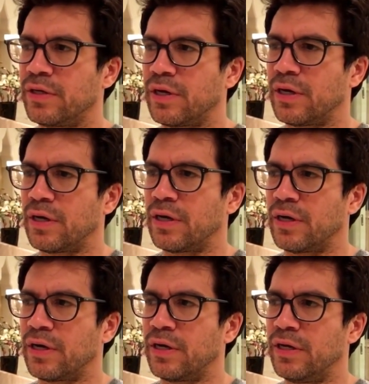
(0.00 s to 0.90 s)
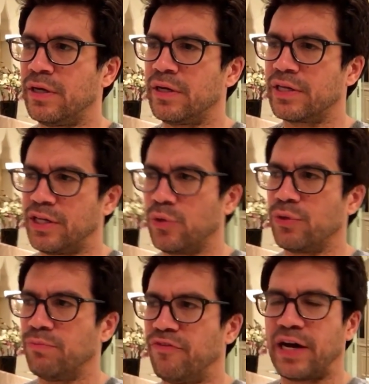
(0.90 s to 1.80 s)
to kill the
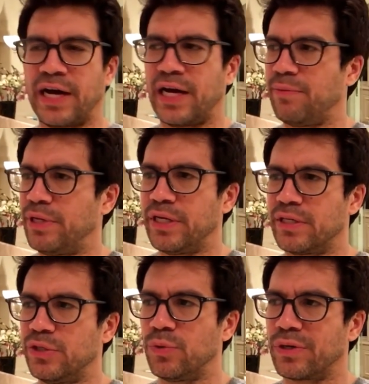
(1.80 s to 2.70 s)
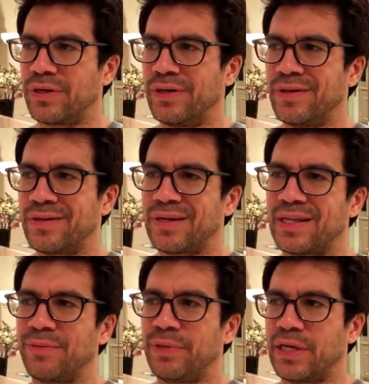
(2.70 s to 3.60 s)
vibe here. You want to not
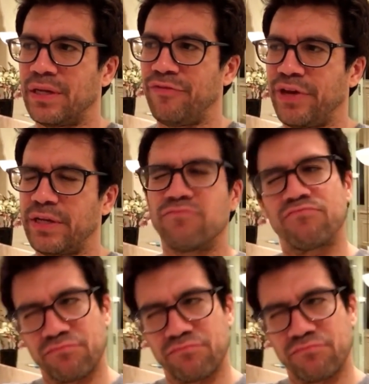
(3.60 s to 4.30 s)
let me elevate.